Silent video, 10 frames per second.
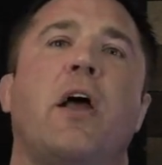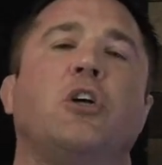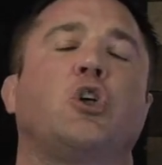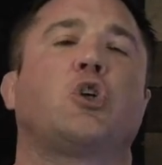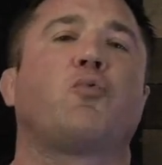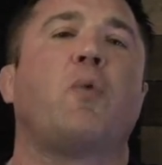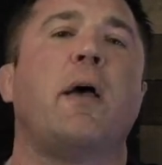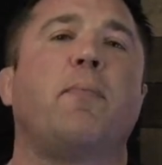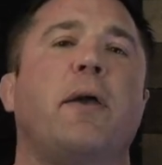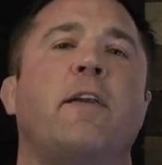a
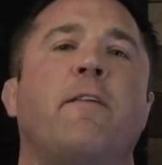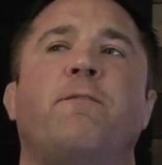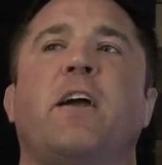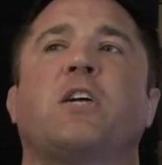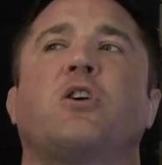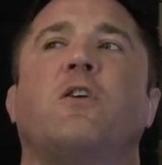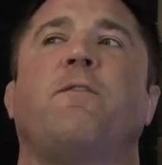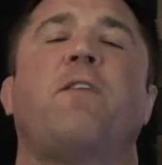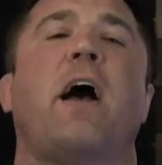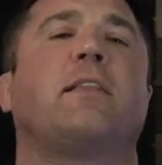shrimp in a fictional
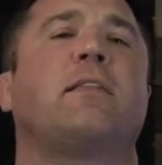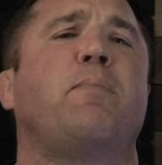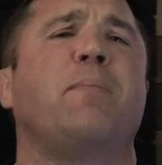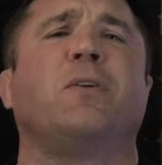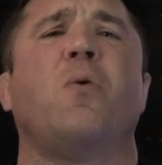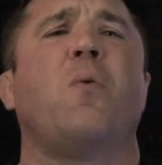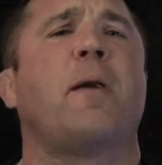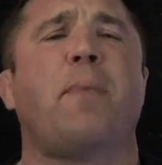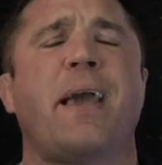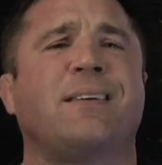fight that people don't
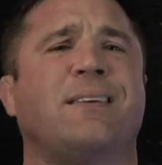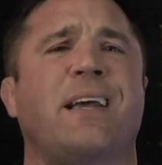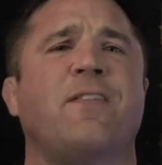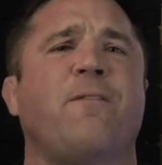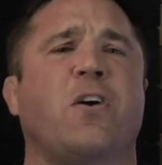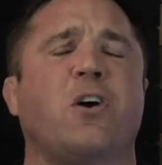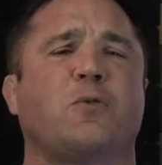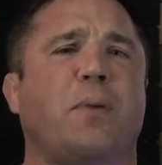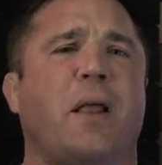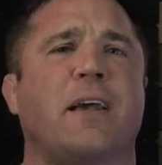want to pay to see in the
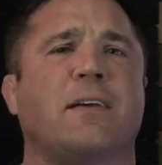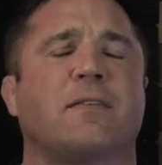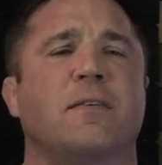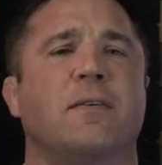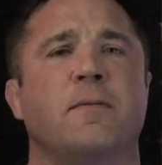first place,